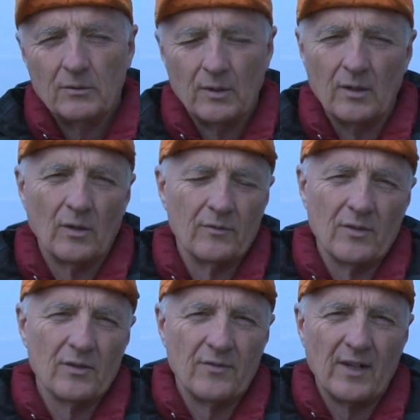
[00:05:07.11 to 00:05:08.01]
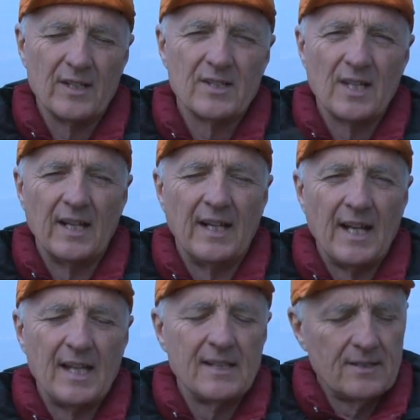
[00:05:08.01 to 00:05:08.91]
on very sunny
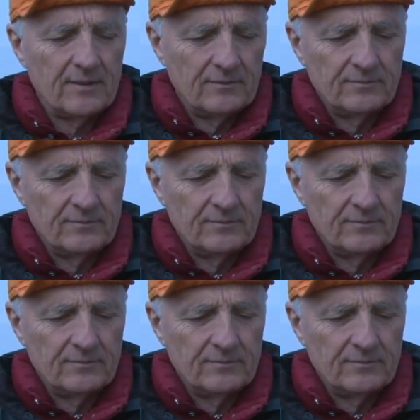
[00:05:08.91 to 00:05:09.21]
days.